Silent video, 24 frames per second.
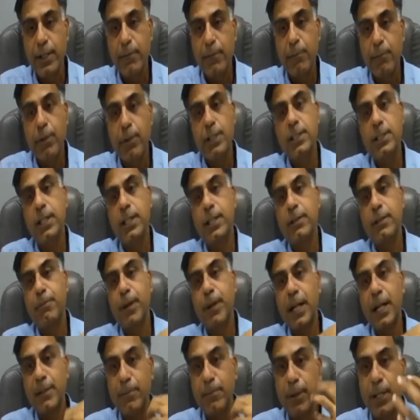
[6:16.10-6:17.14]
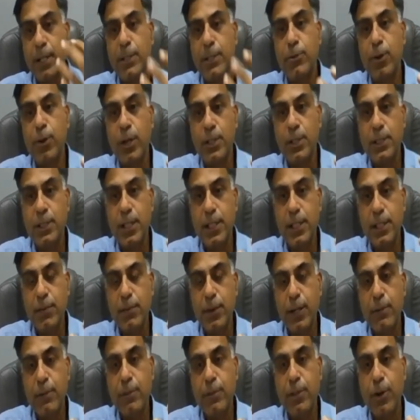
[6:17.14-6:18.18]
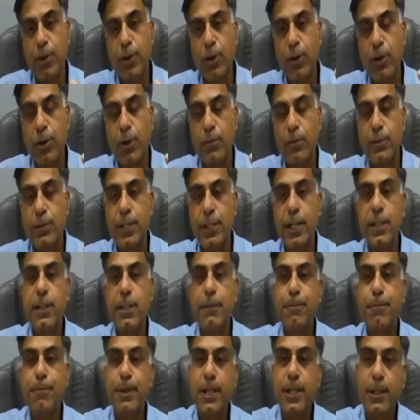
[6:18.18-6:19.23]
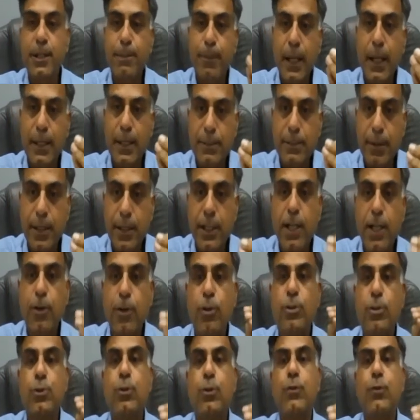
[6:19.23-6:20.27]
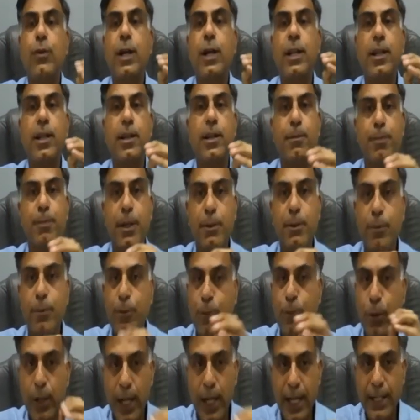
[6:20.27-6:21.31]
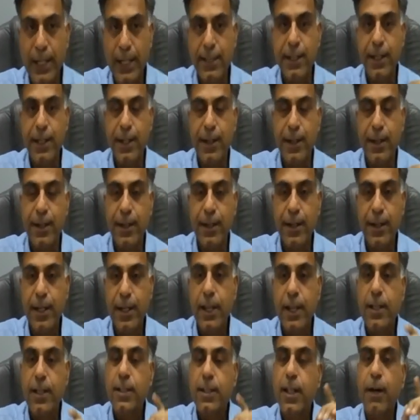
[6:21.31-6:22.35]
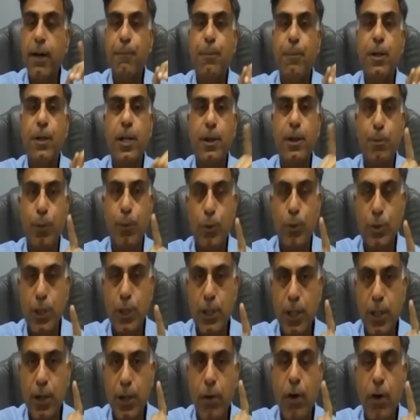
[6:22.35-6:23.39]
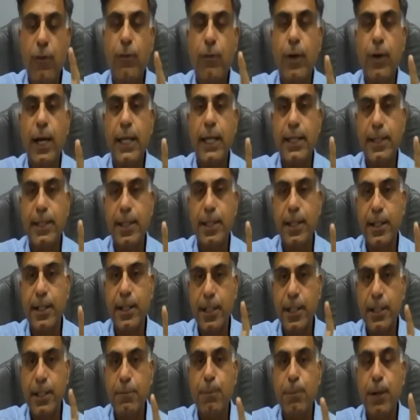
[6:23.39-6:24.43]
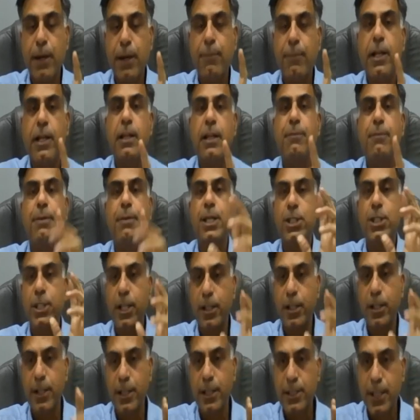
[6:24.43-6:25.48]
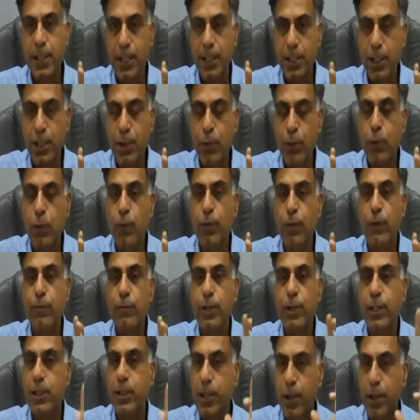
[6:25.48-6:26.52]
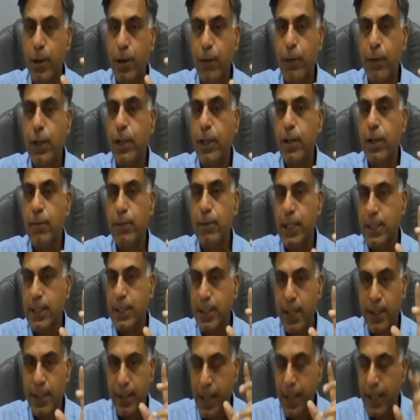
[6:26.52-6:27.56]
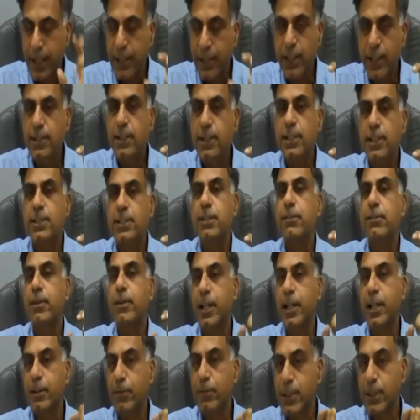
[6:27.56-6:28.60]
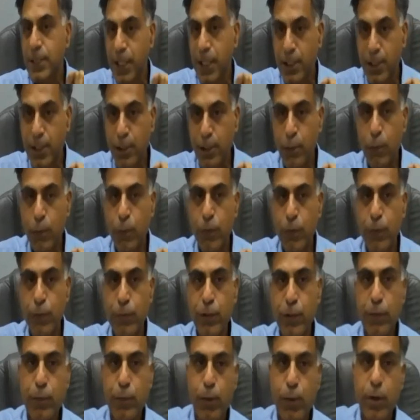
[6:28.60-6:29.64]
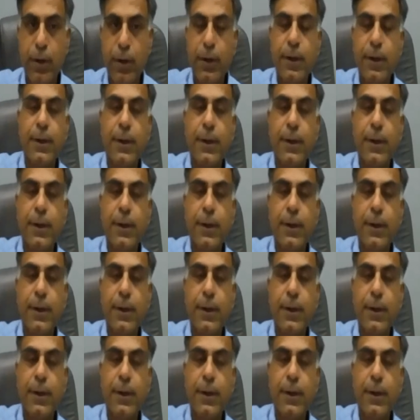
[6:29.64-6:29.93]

but the department is not satisfied with the order of CIT appeal, department can also file an appeal before ITAT. The appellate procedure of ITAT is primarily mentioned under section 253 of Income Tax Act 1961, read with section 254.